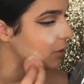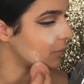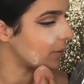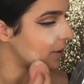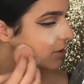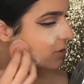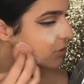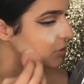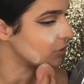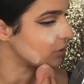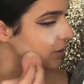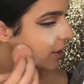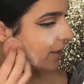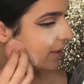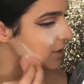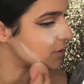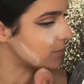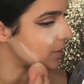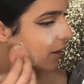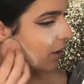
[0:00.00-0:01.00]
on my
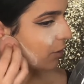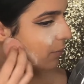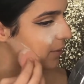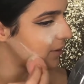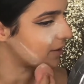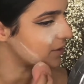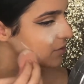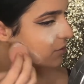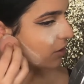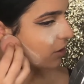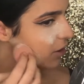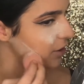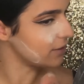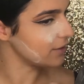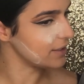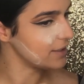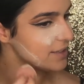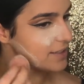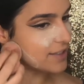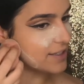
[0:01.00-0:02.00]
jawline as well, because not
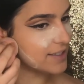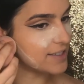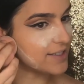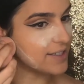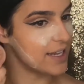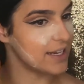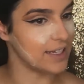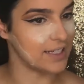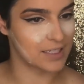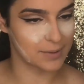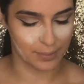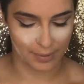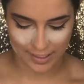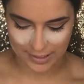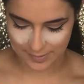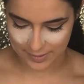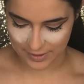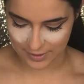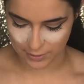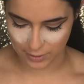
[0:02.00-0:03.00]
only does it set it into
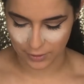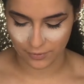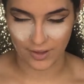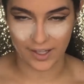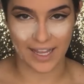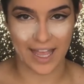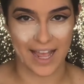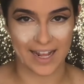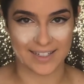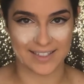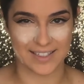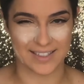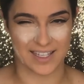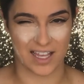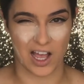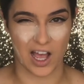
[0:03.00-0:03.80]
place, but it sort of like acts as a